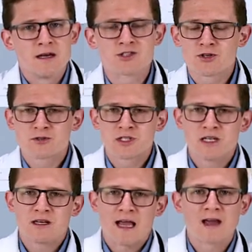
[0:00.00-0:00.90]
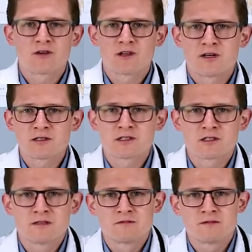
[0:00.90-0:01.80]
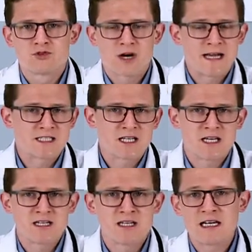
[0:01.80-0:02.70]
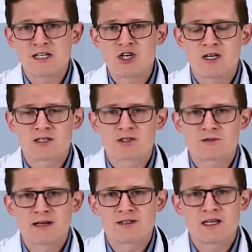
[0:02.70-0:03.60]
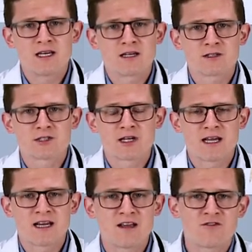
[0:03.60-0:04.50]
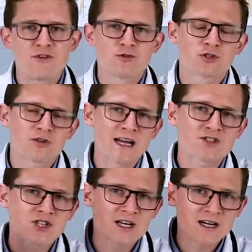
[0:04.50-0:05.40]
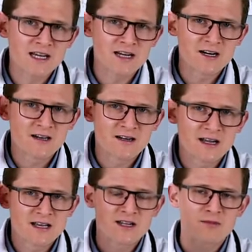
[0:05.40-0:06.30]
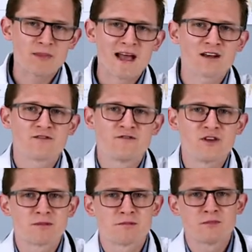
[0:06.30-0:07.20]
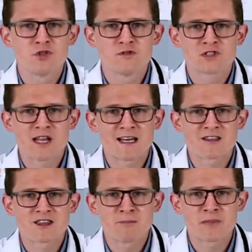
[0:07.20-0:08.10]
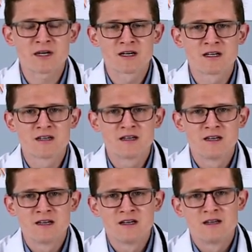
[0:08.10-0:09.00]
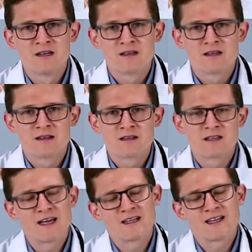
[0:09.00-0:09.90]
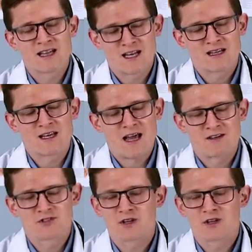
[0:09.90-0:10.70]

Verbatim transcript: And so you'll see hair loss and dry skin and itchiness around the ears. And if you scratch their ear and their back foot moves like Thumper, then they likely have